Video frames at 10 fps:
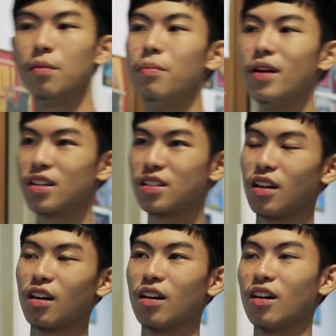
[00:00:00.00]
makes
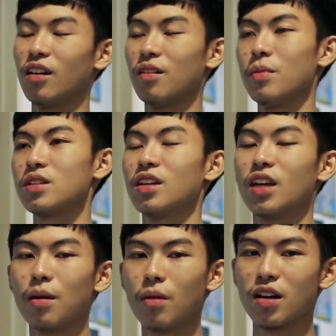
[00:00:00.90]
the
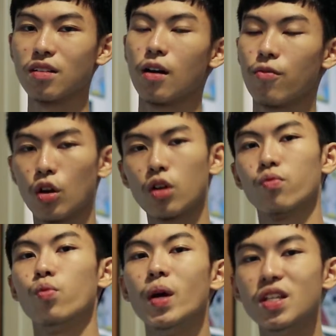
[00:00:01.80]
game have a lot
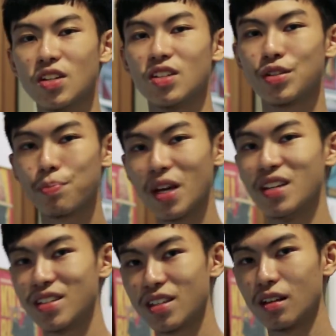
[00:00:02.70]
of wasted
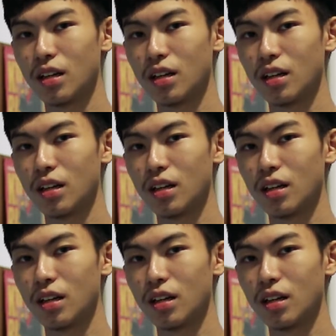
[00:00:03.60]
space.